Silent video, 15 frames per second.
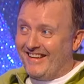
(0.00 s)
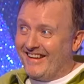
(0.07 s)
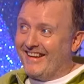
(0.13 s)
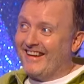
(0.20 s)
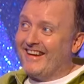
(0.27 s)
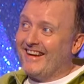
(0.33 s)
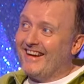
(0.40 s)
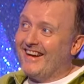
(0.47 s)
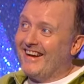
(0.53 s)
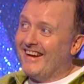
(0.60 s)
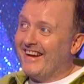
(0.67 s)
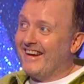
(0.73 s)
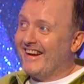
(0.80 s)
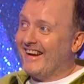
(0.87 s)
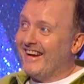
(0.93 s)

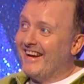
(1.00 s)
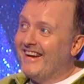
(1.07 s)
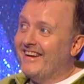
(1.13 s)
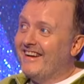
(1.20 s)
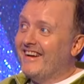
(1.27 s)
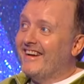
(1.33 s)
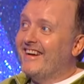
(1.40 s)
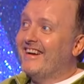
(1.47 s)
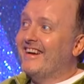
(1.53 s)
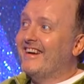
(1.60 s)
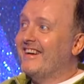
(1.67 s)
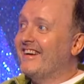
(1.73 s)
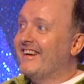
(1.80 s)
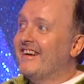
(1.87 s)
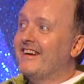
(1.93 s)

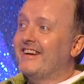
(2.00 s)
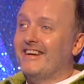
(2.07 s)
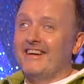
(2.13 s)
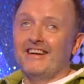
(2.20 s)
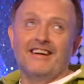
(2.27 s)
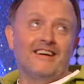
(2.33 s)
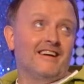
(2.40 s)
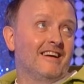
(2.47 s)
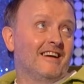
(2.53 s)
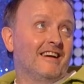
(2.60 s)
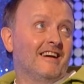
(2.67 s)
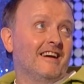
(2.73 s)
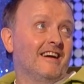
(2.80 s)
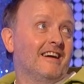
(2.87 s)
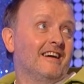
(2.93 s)

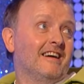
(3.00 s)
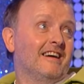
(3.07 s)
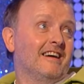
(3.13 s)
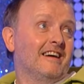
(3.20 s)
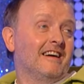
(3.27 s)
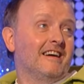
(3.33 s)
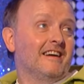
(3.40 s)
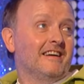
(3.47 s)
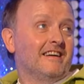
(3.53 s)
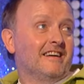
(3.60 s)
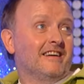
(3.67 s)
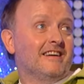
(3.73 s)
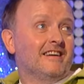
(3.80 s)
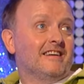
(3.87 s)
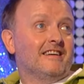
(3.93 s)

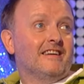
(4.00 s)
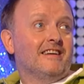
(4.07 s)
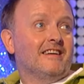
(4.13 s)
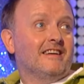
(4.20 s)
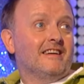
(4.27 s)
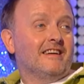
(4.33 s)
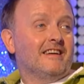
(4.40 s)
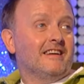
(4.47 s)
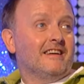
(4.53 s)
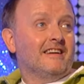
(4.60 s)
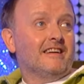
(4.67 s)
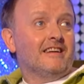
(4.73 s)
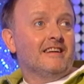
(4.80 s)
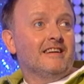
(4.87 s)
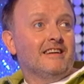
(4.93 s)

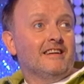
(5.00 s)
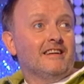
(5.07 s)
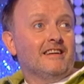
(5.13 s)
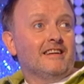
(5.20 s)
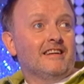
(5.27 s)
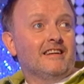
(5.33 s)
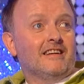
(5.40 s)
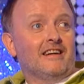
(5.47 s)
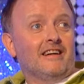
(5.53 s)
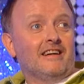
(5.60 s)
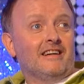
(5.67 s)
[no speech]